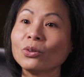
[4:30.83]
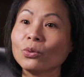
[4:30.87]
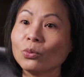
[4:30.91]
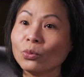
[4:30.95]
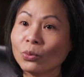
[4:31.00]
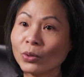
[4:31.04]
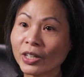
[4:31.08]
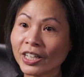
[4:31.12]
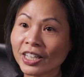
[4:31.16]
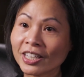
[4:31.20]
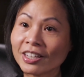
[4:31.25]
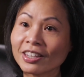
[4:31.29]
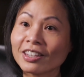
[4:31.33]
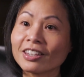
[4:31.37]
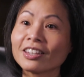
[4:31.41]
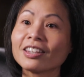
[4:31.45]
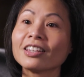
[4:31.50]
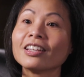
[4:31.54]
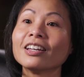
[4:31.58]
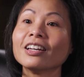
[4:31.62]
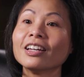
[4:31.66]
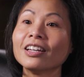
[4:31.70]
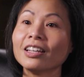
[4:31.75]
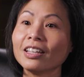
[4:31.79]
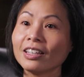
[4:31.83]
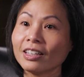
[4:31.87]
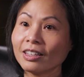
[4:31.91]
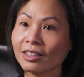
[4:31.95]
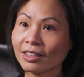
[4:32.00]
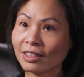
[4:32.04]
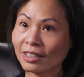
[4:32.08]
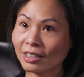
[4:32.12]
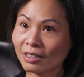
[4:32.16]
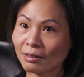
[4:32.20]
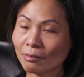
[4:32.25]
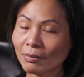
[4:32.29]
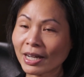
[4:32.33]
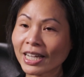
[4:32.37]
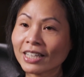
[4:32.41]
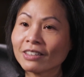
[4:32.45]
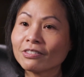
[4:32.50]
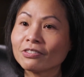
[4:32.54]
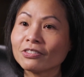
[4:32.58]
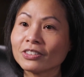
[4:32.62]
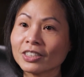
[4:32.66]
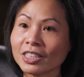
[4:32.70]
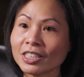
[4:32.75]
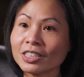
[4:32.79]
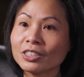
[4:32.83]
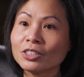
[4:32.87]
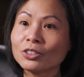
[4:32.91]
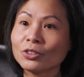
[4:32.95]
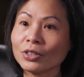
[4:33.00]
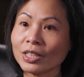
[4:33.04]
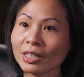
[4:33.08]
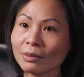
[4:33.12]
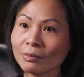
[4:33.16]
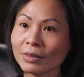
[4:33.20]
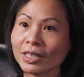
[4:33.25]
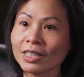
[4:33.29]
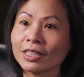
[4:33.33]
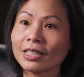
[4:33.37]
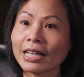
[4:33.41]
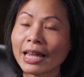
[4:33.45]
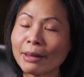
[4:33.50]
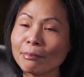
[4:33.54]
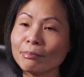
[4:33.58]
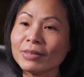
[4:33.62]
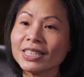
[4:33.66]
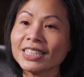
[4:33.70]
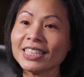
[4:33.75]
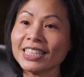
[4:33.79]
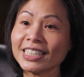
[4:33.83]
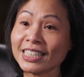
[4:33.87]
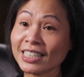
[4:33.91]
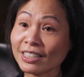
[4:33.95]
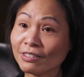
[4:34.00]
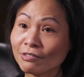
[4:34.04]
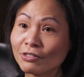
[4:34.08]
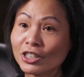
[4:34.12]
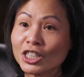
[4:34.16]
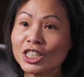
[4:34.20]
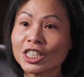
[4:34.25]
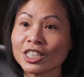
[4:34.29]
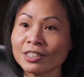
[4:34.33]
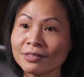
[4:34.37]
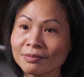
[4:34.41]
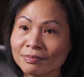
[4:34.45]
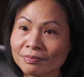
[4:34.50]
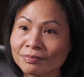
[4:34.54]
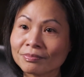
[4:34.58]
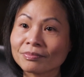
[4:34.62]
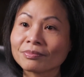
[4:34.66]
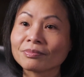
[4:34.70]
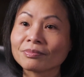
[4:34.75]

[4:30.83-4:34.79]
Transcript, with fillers: with the mindfulness treatment, the MBCT vision.